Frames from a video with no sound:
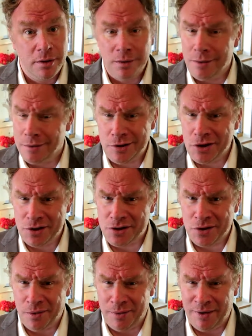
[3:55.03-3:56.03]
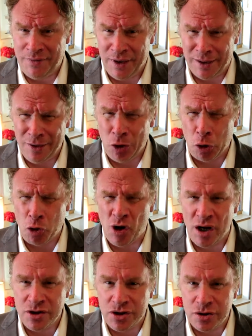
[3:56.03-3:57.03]
They're just terrific. A little
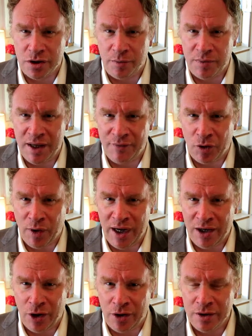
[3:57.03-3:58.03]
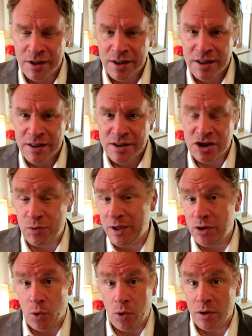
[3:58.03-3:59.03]
crunch to them. They have a great little
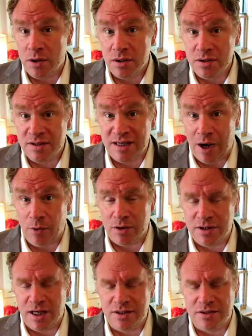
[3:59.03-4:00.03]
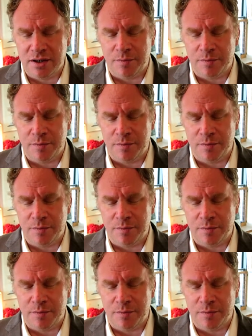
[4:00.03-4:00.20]
sweet or sour taste to them.